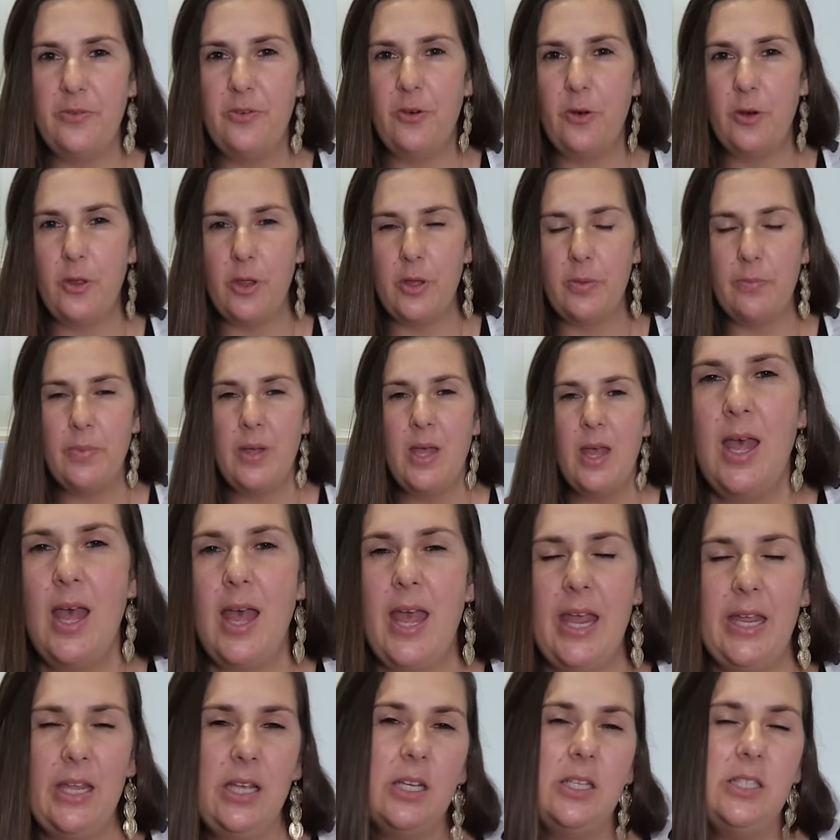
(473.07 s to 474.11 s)
for them
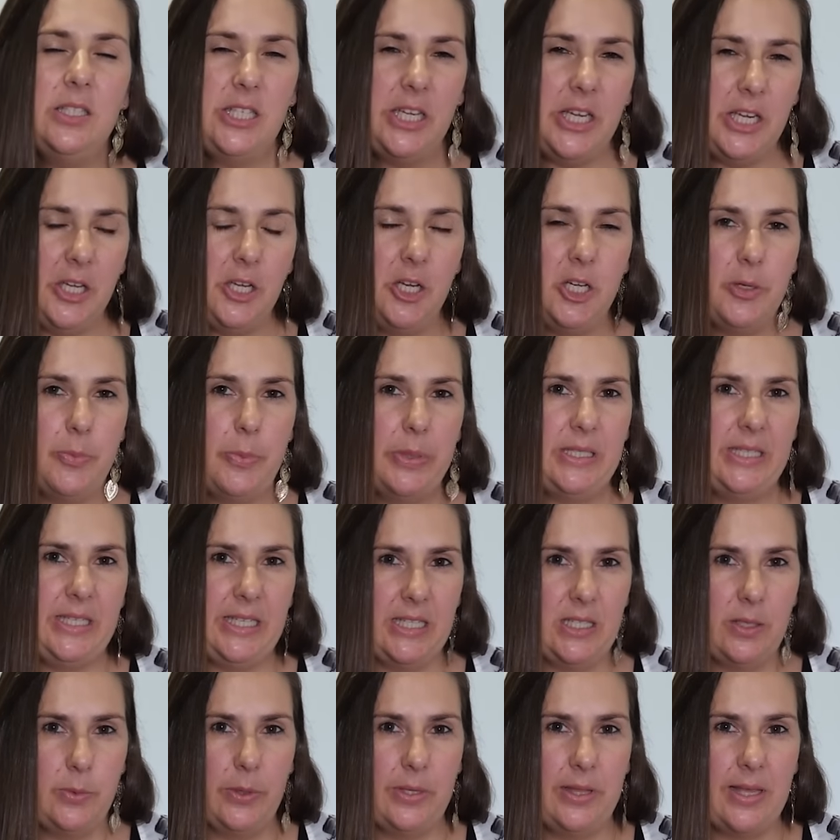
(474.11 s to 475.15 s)
and continue to
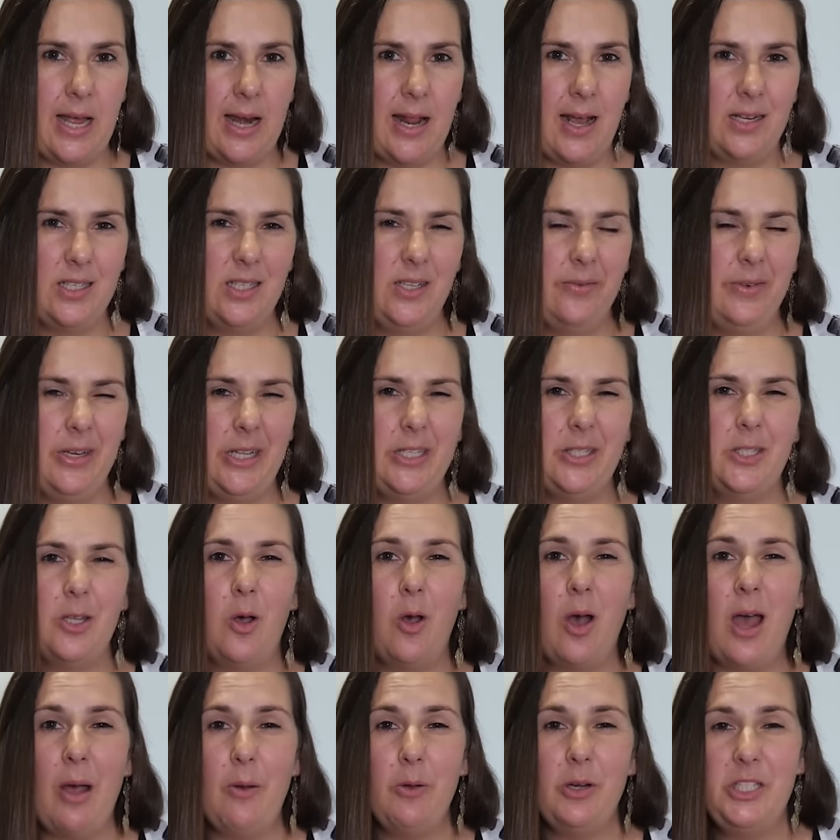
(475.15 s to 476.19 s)
persist with that activity.
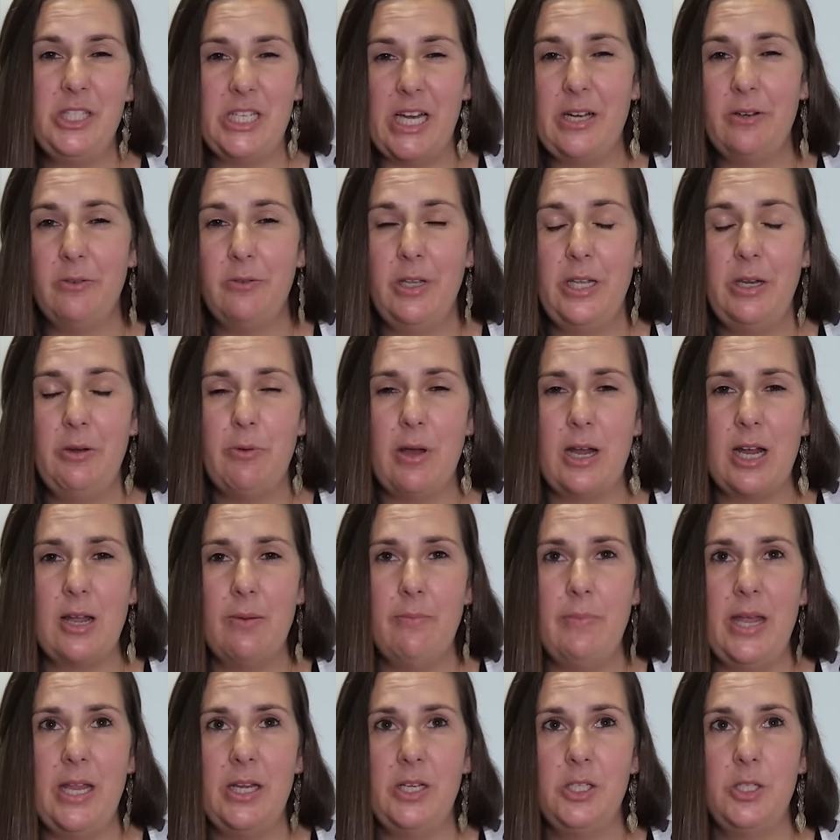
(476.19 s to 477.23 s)
So I would generally
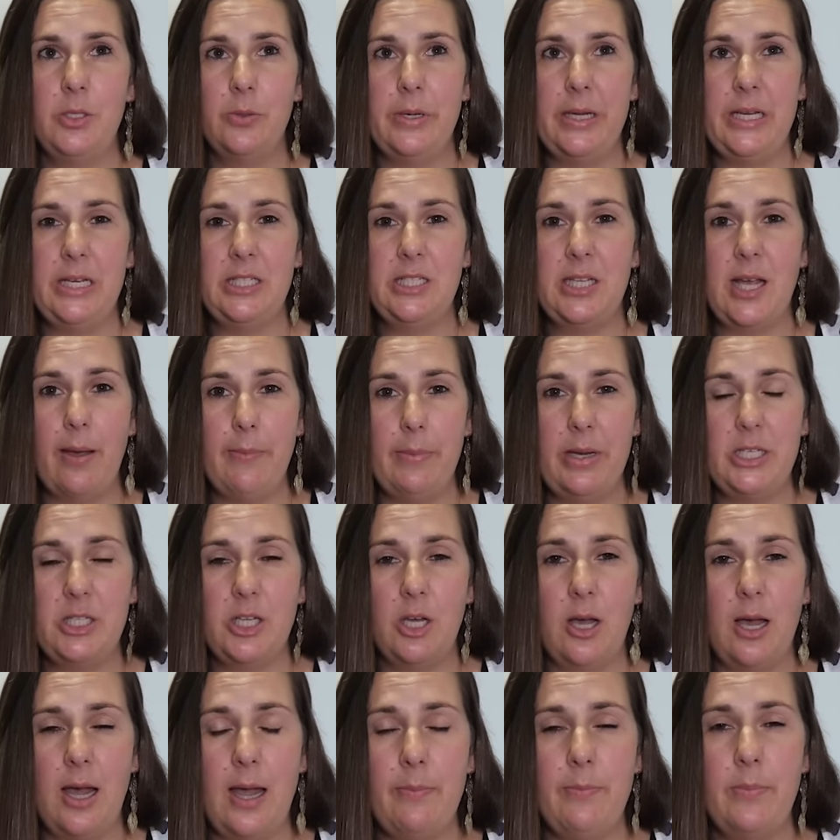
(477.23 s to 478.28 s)
recommend doing tummy
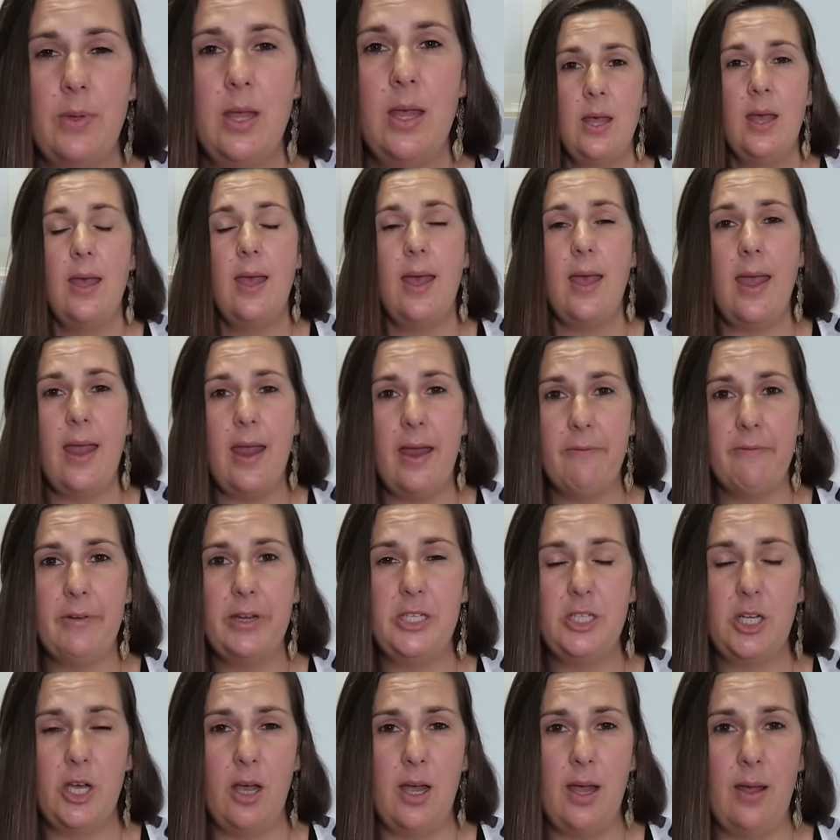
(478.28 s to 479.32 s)
time every
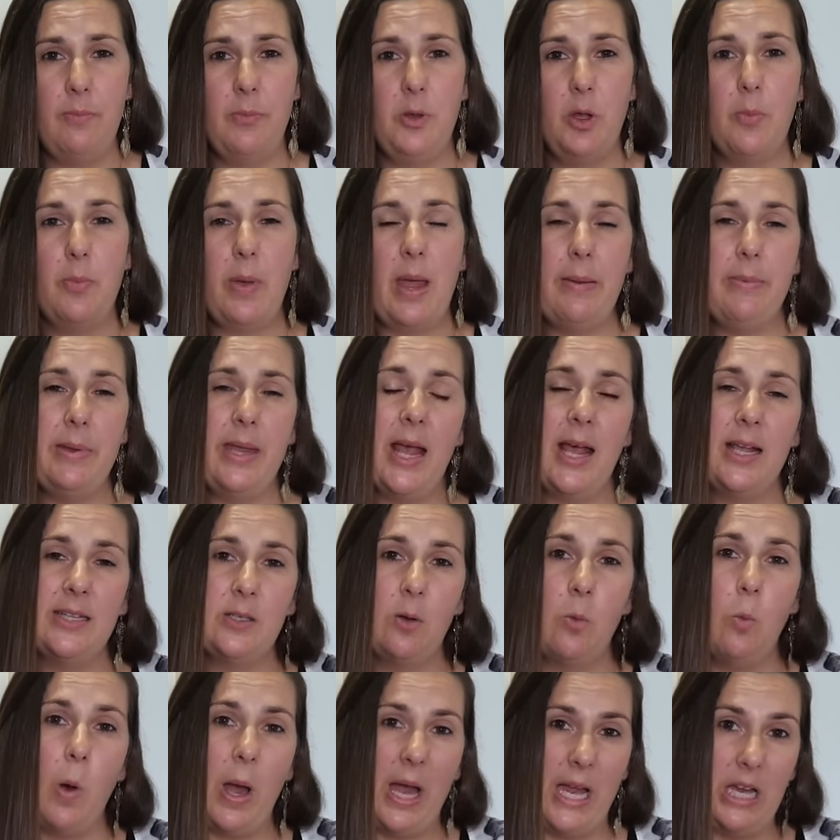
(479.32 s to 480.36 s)
time your baby has
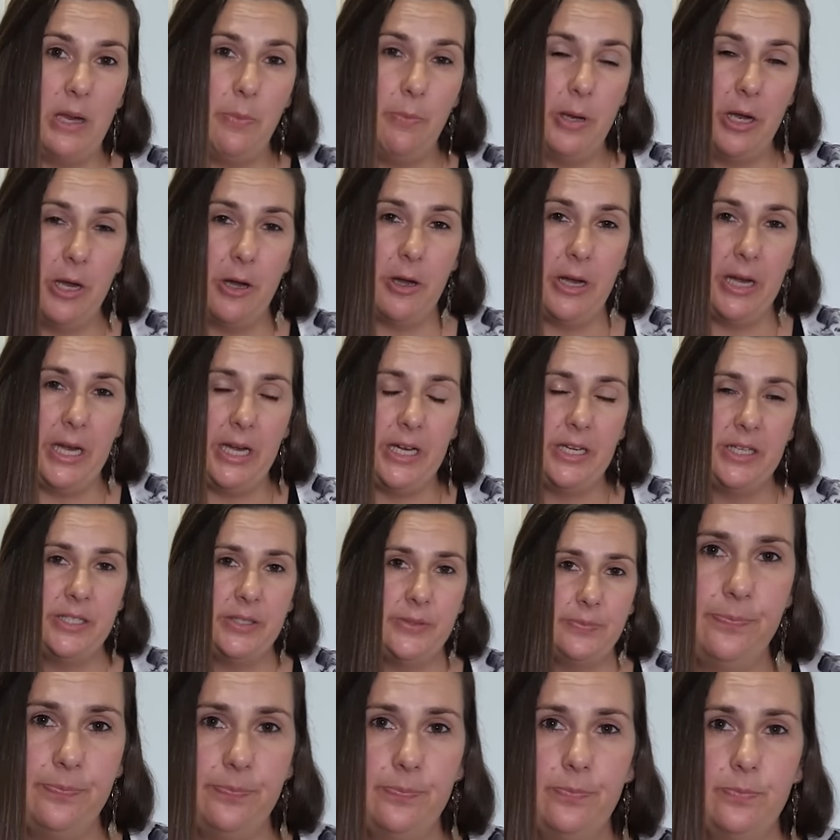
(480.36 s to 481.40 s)
a wake period.
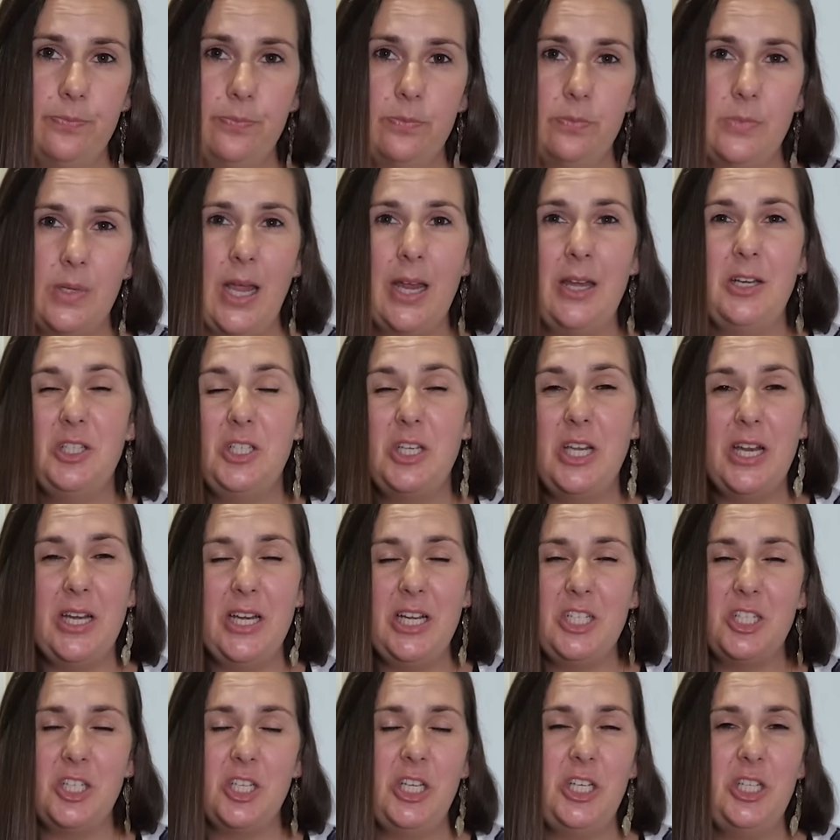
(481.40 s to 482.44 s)
And
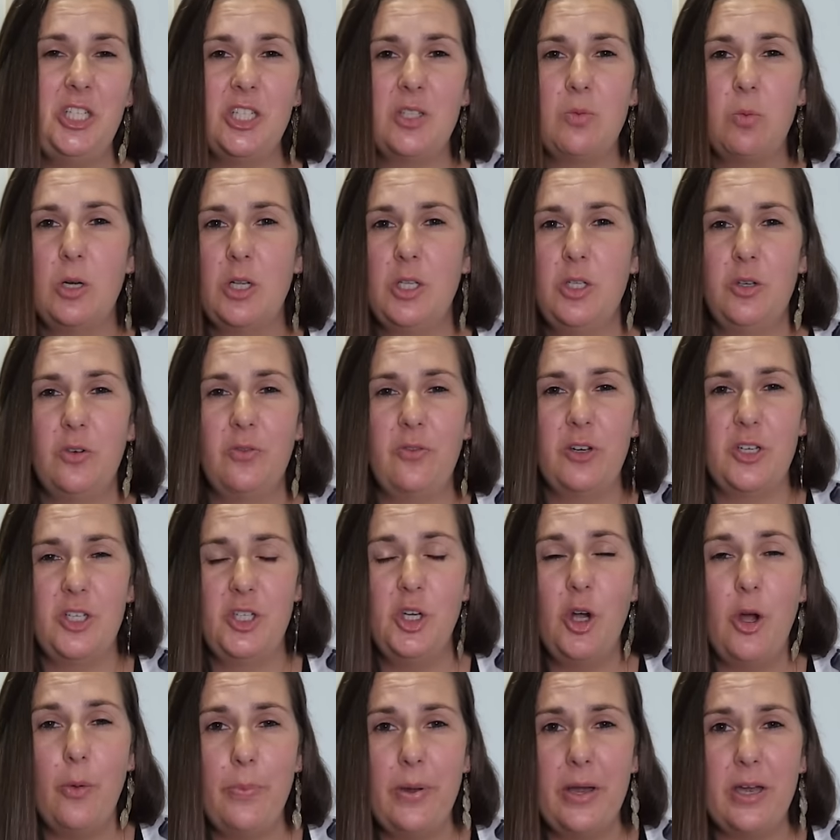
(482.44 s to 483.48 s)
initially you just want to do it for a
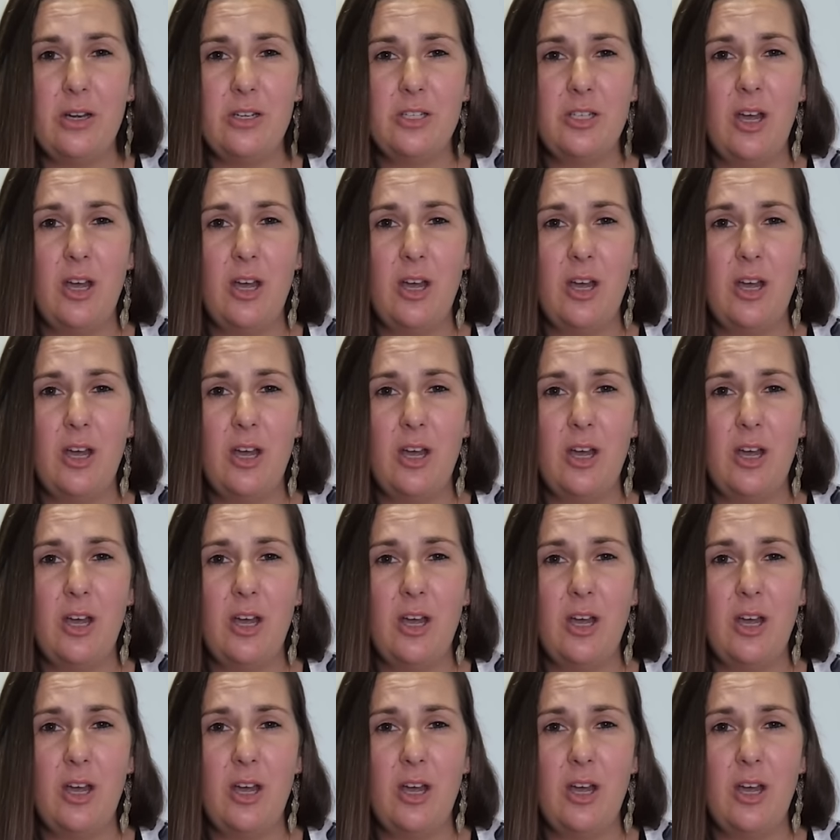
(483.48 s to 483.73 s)
short period of